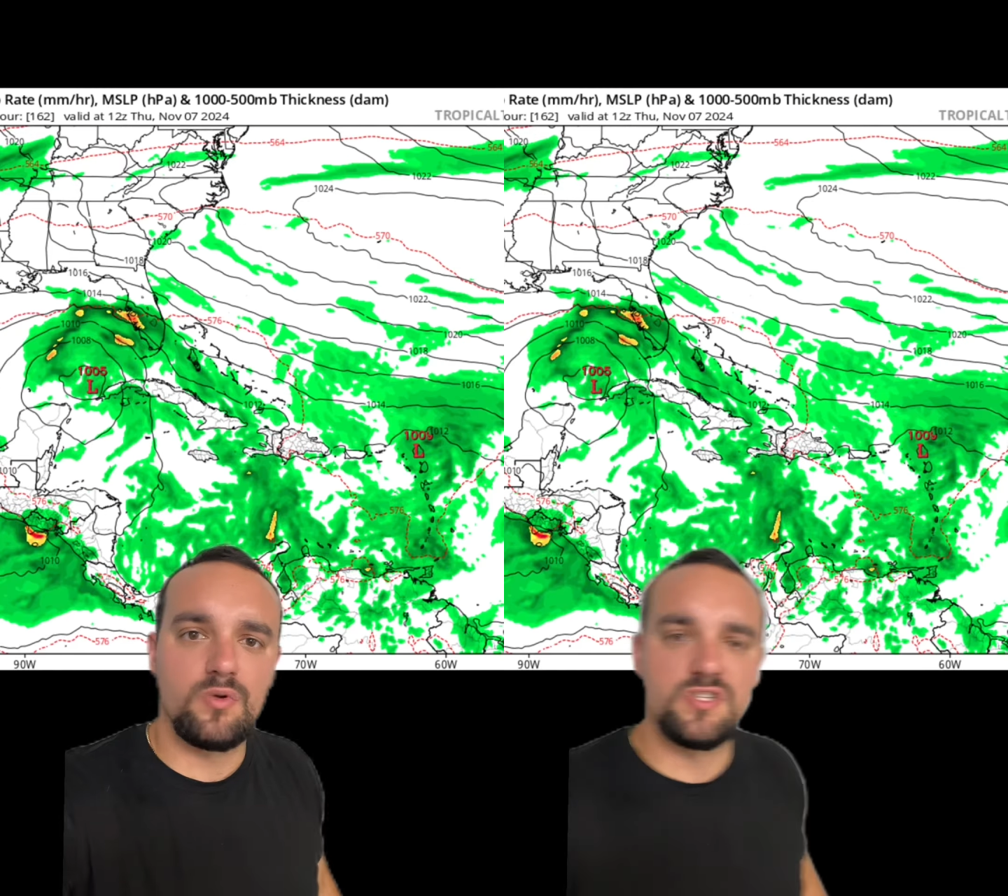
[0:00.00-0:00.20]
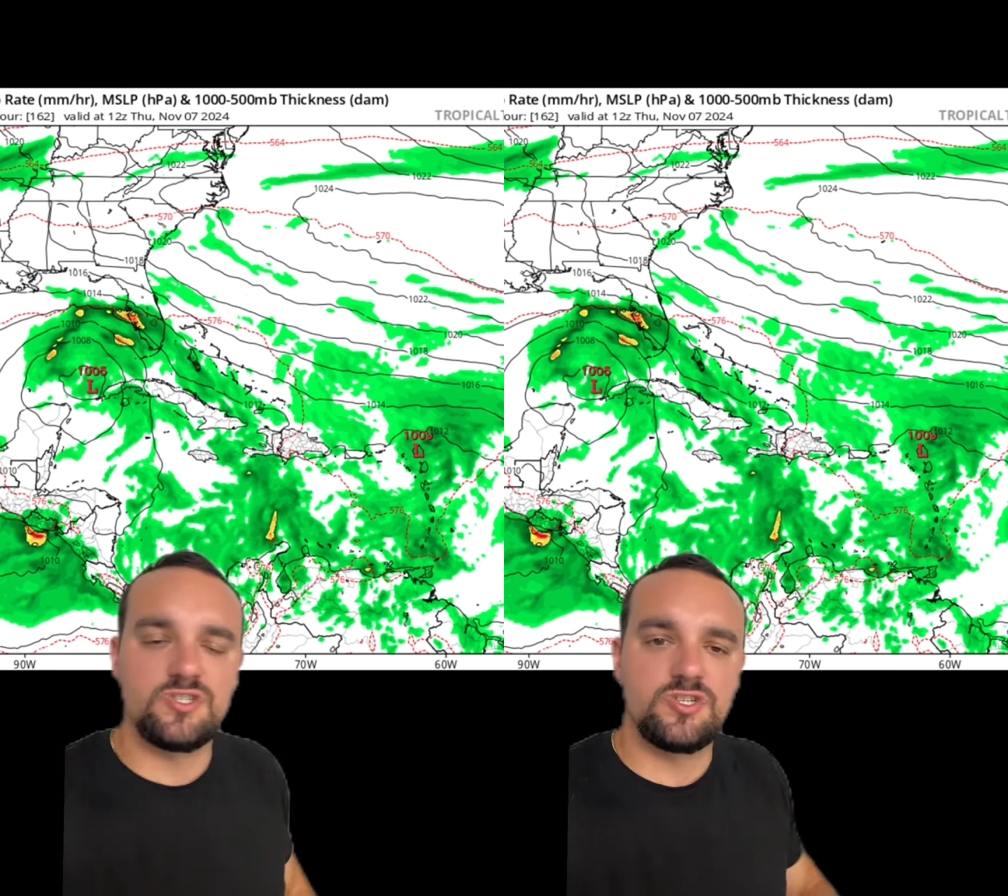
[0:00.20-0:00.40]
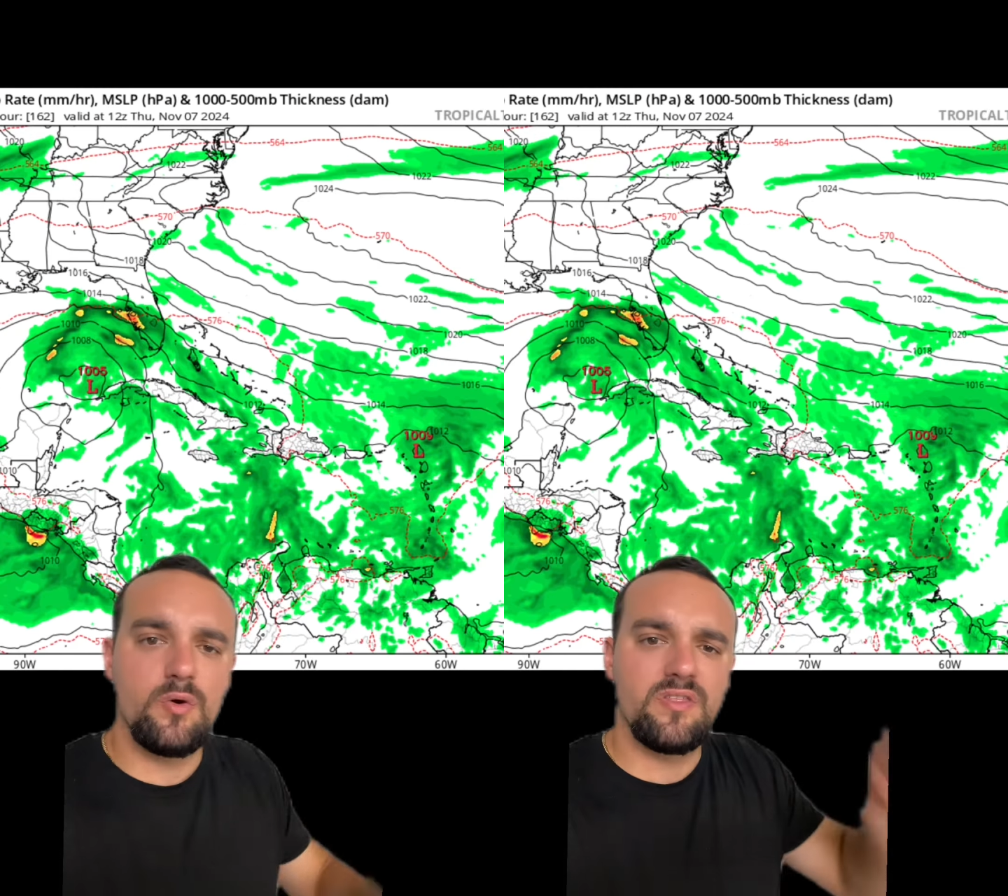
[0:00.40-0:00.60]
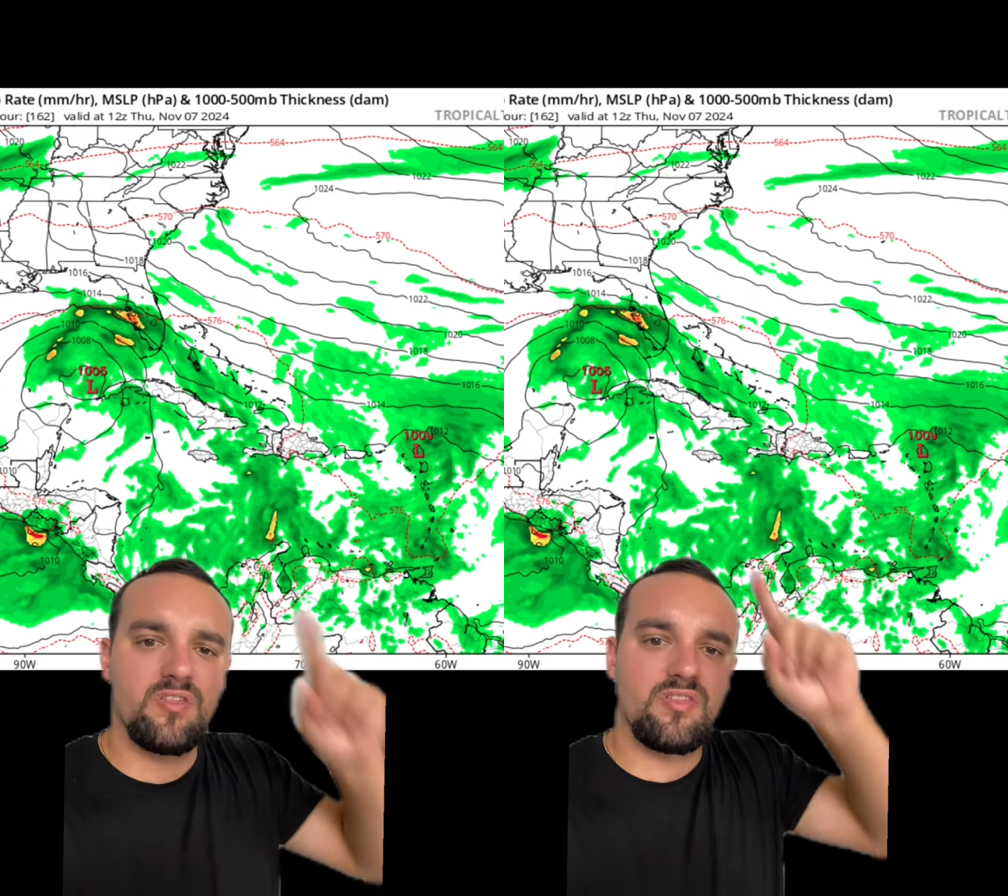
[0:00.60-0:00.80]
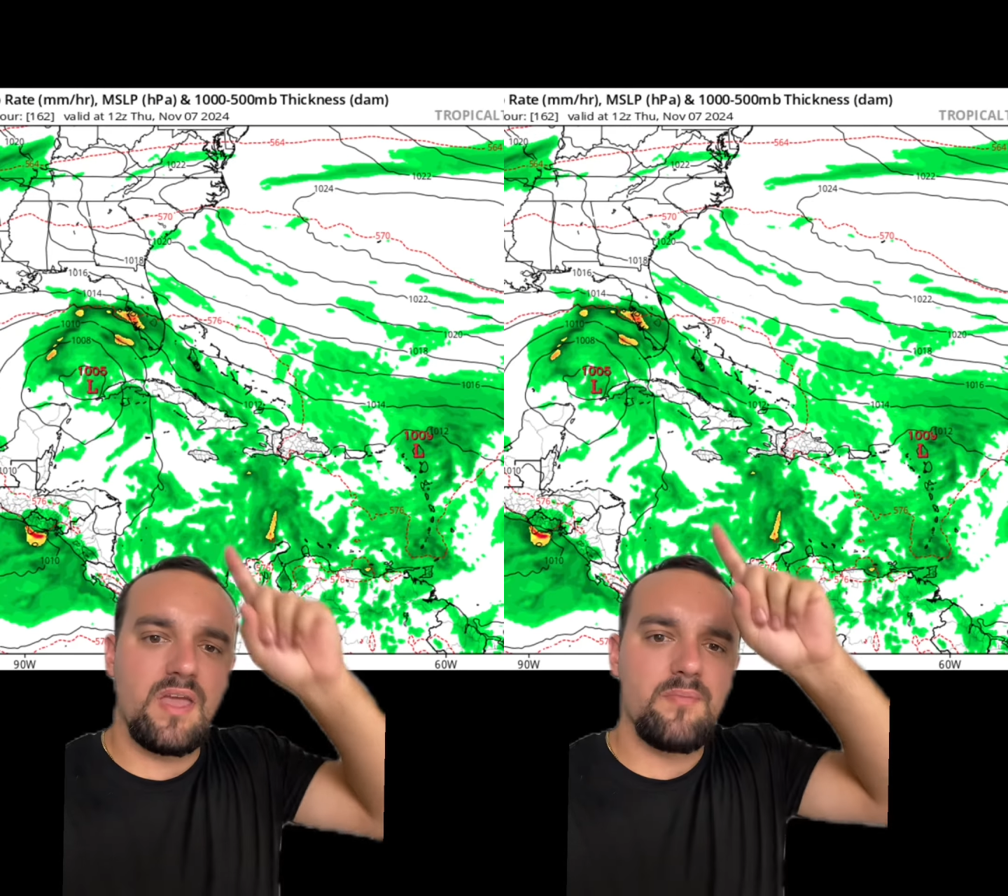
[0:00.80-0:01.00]
which is showing the
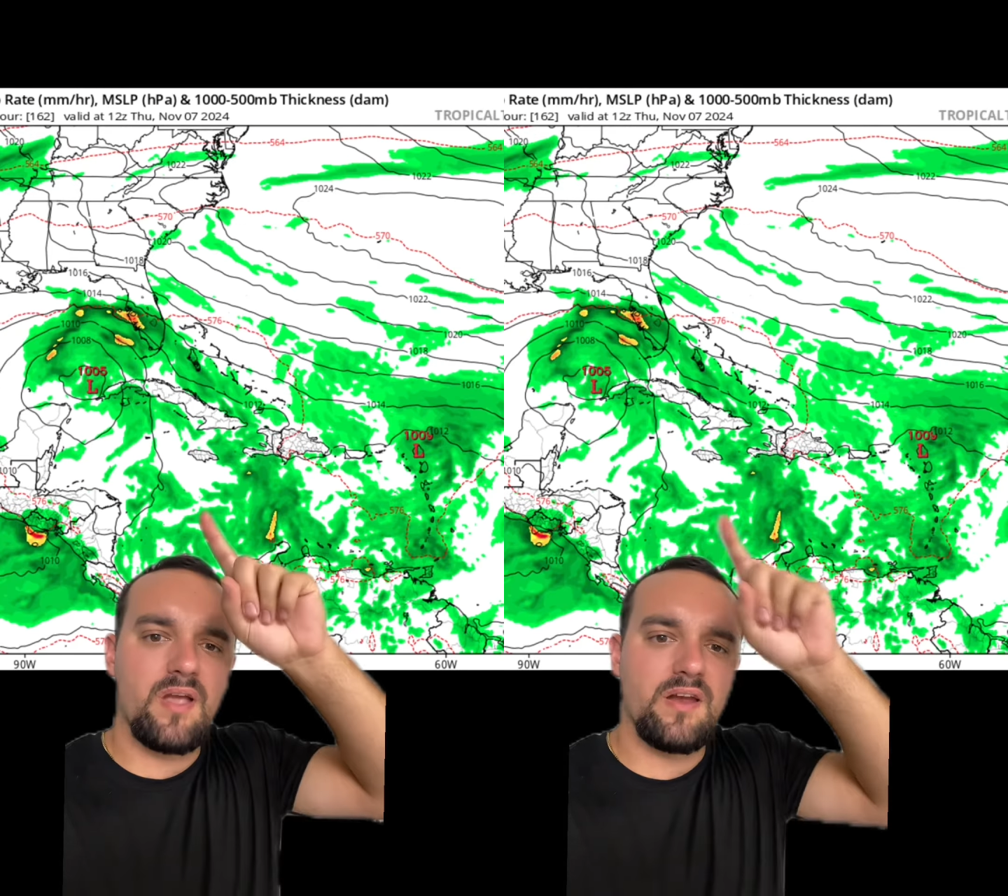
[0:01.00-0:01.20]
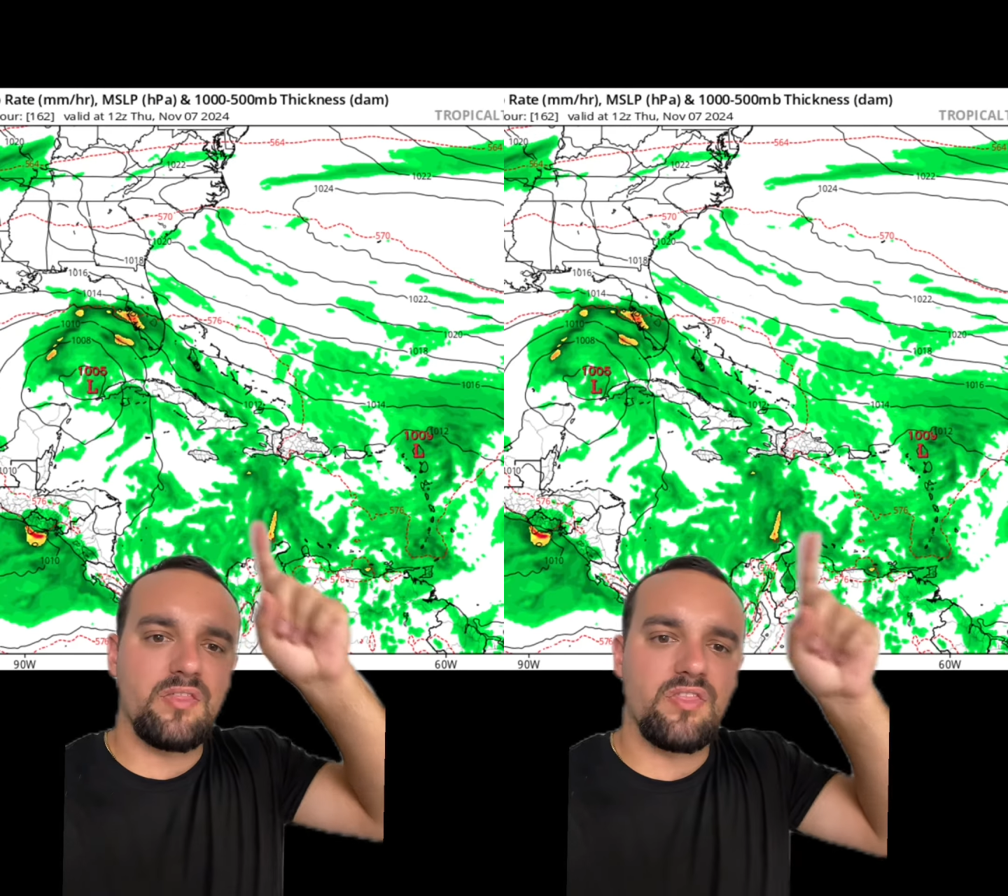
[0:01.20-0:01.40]
same kind of